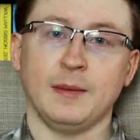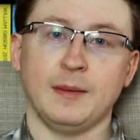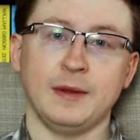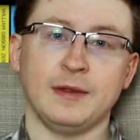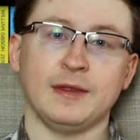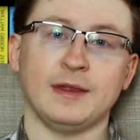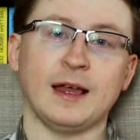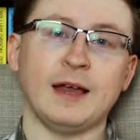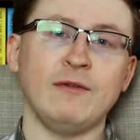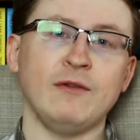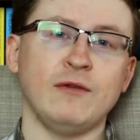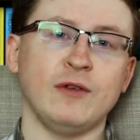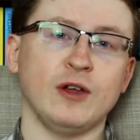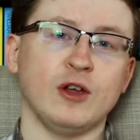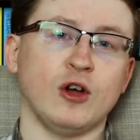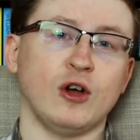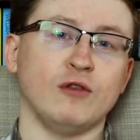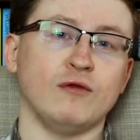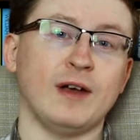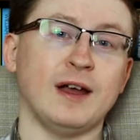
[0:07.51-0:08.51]
This is
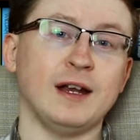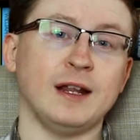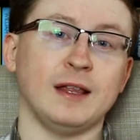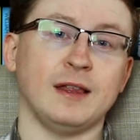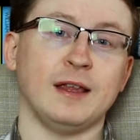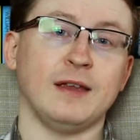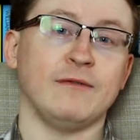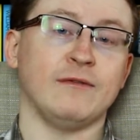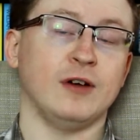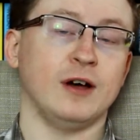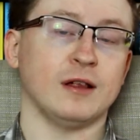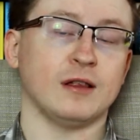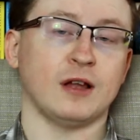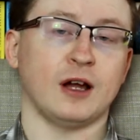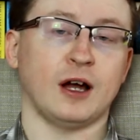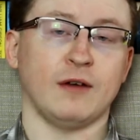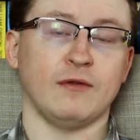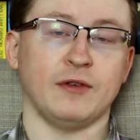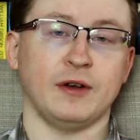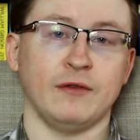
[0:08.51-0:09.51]
everything I read in the first
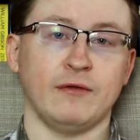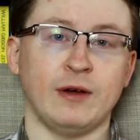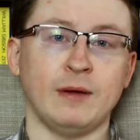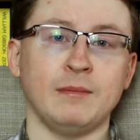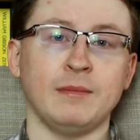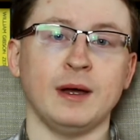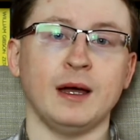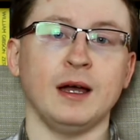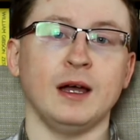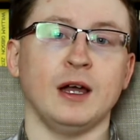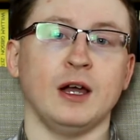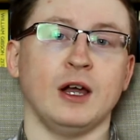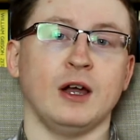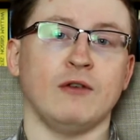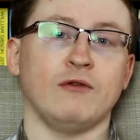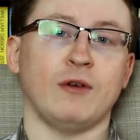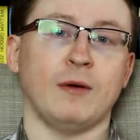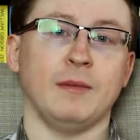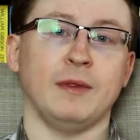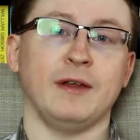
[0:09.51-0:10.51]
half of November,
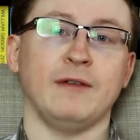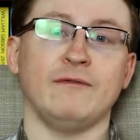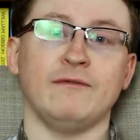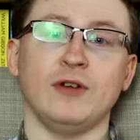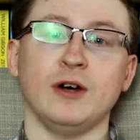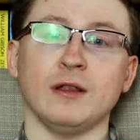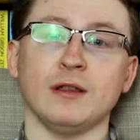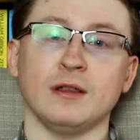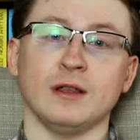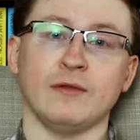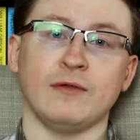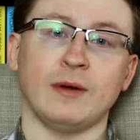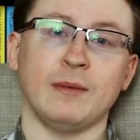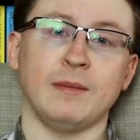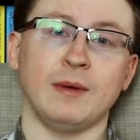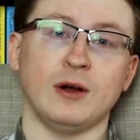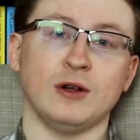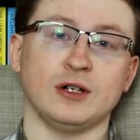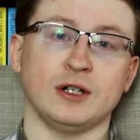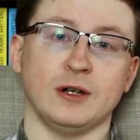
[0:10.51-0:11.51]
from the 1st
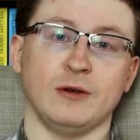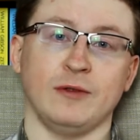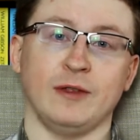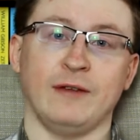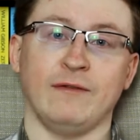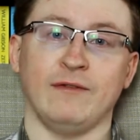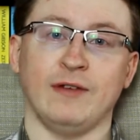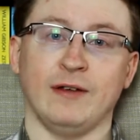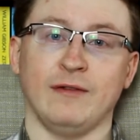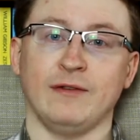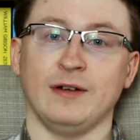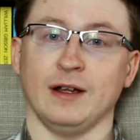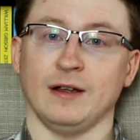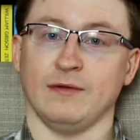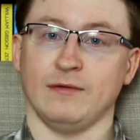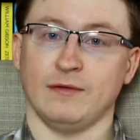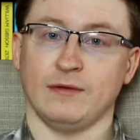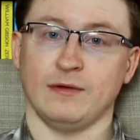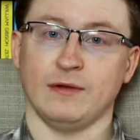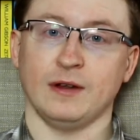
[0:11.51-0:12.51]
November until the
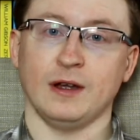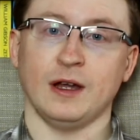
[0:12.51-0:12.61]
15th.